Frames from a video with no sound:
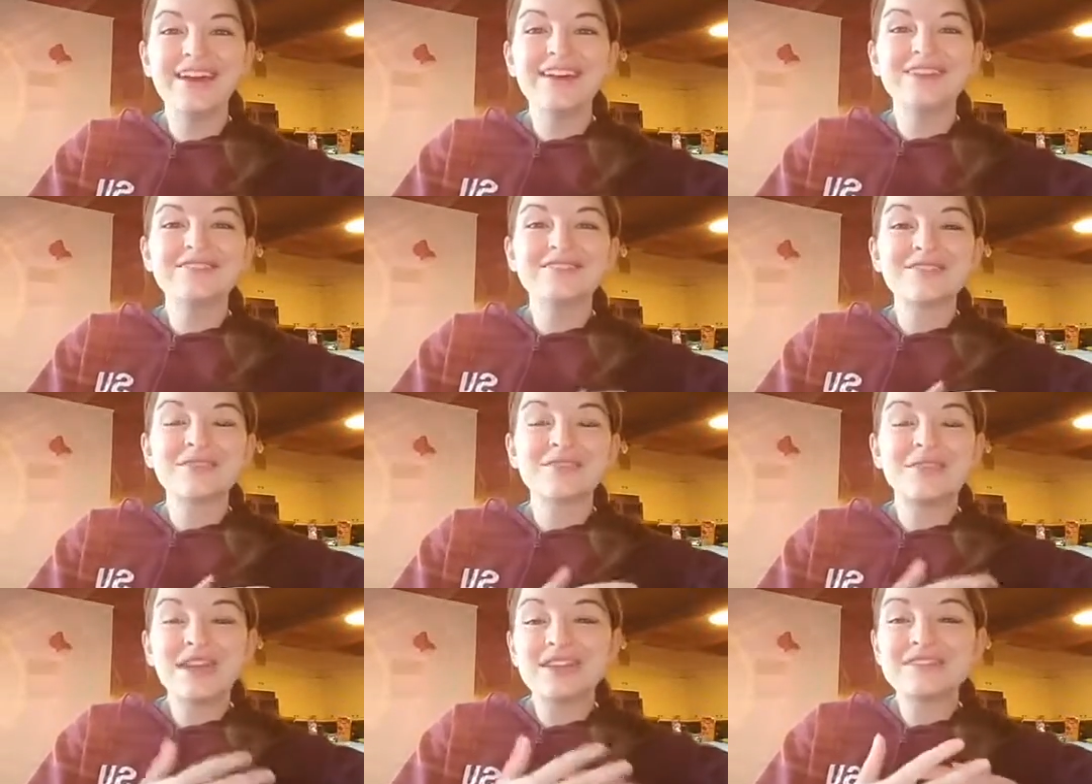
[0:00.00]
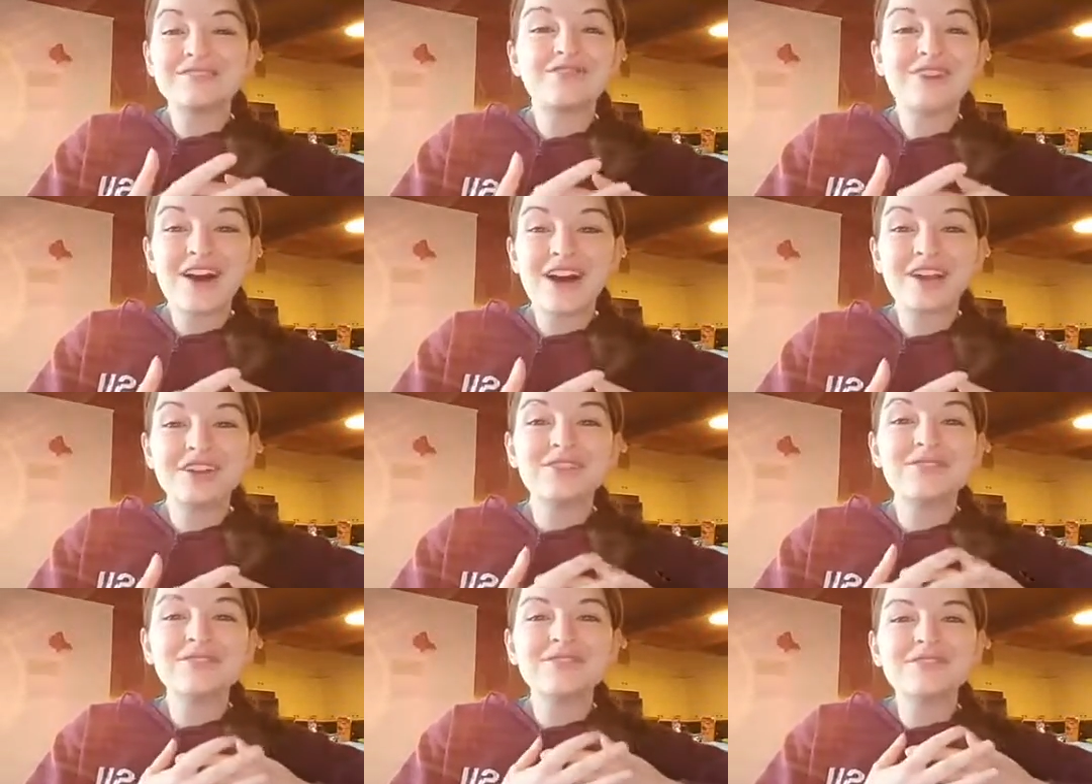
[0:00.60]
So that's
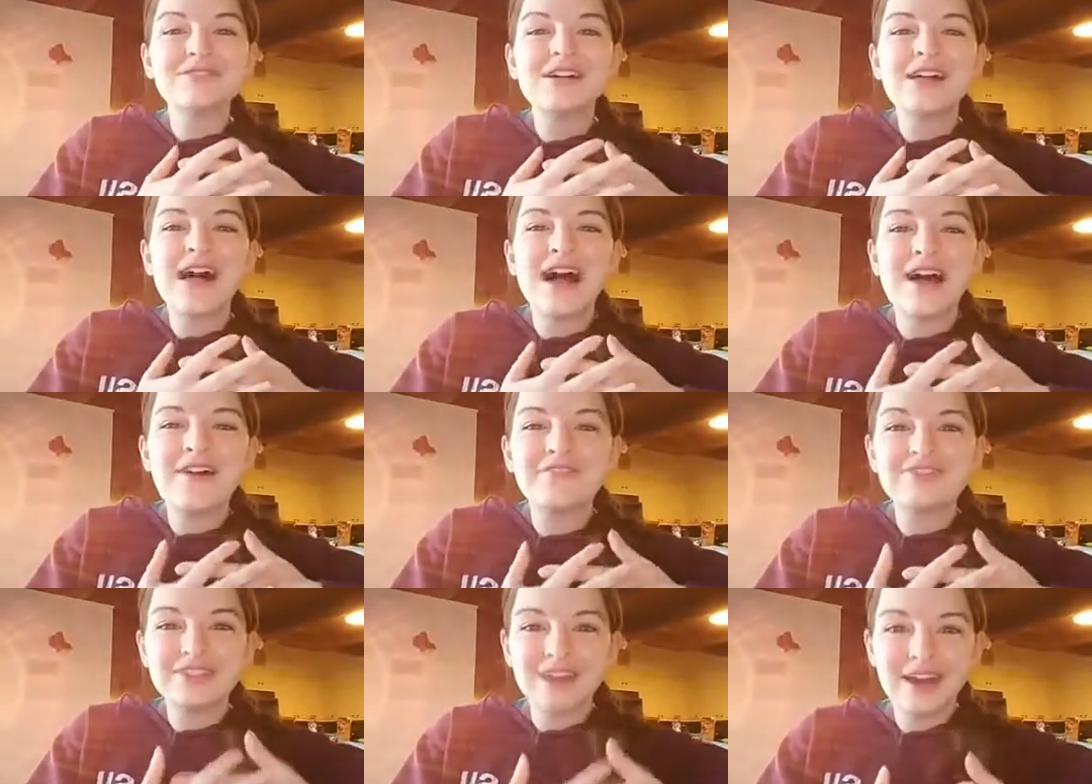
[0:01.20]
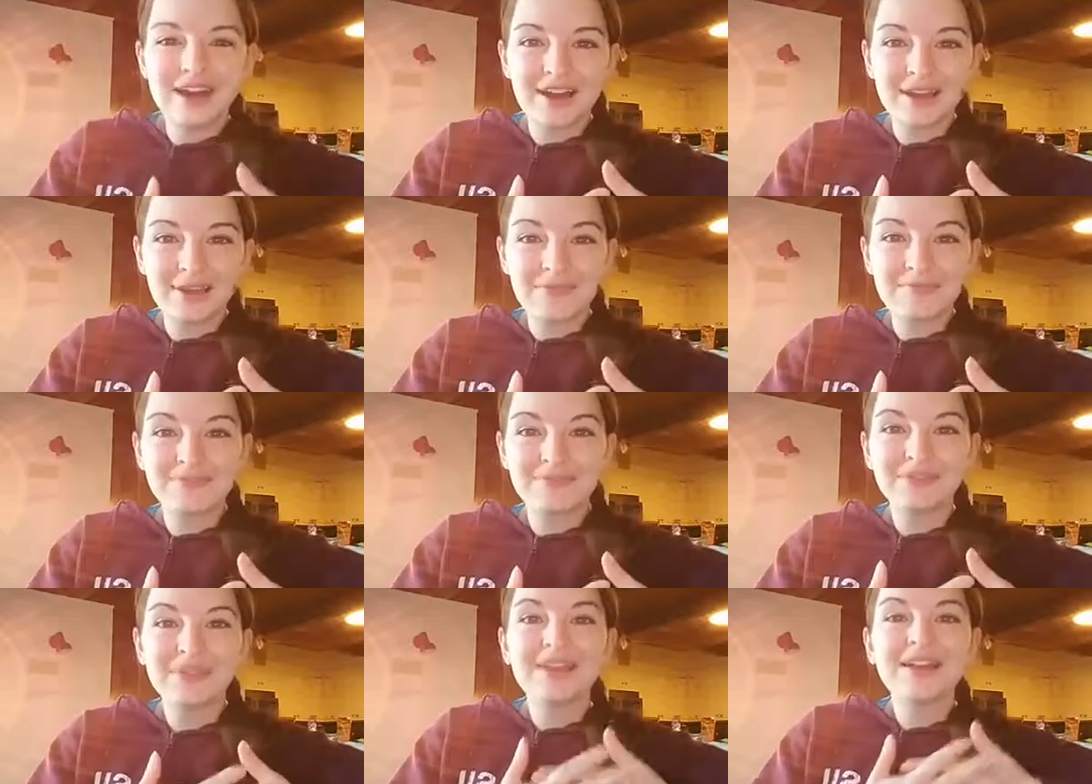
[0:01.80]
fine. You still have time.